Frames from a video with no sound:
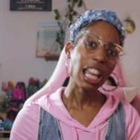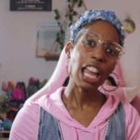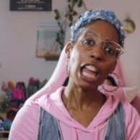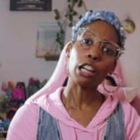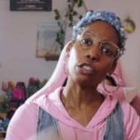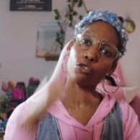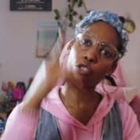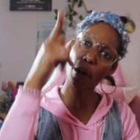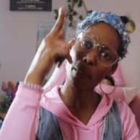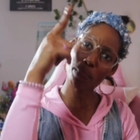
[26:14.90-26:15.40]

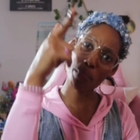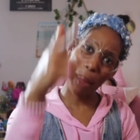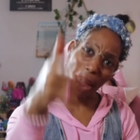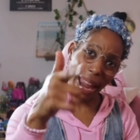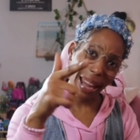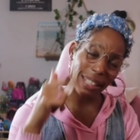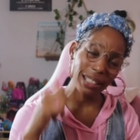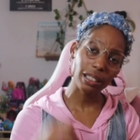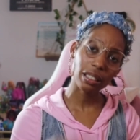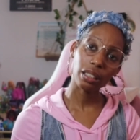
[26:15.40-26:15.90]
and
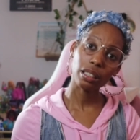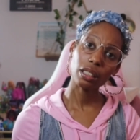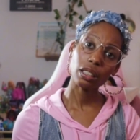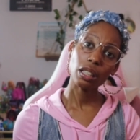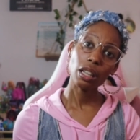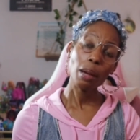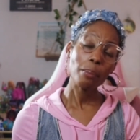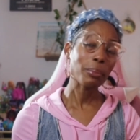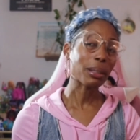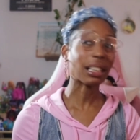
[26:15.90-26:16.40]
repent
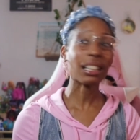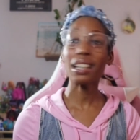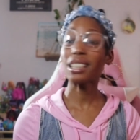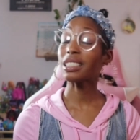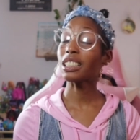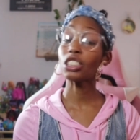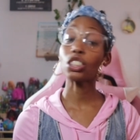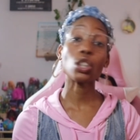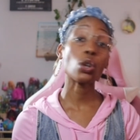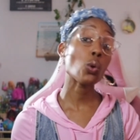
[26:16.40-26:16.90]
because
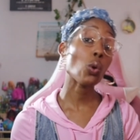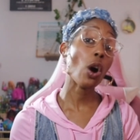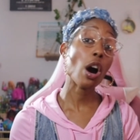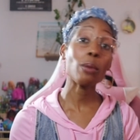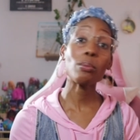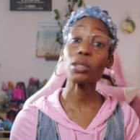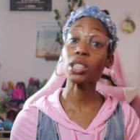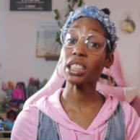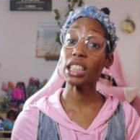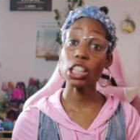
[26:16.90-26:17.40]
there's no
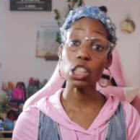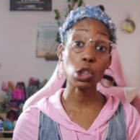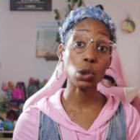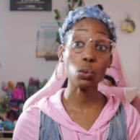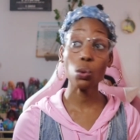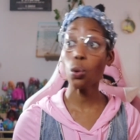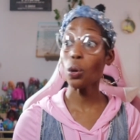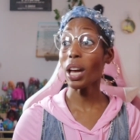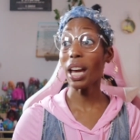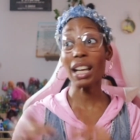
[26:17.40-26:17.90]

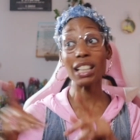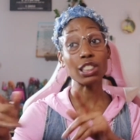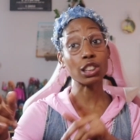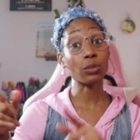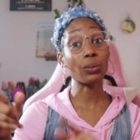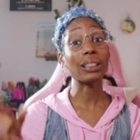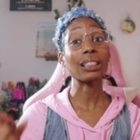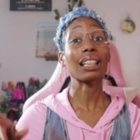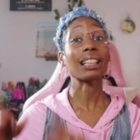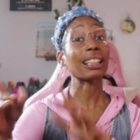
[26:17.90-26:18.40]
homosexual
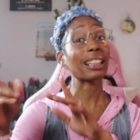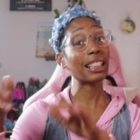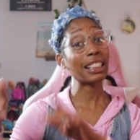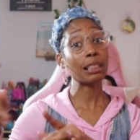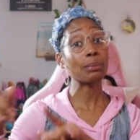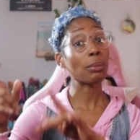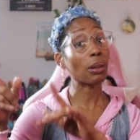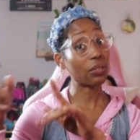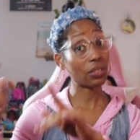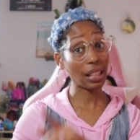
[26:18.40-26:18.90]
entering the
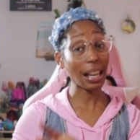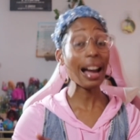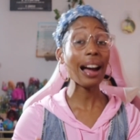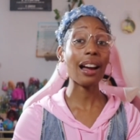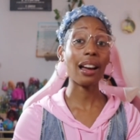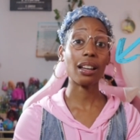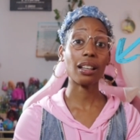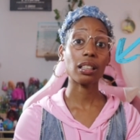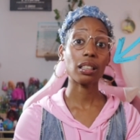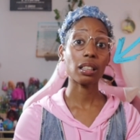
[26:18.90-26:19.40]
kingdom of
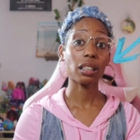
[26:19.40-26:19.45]
Yah.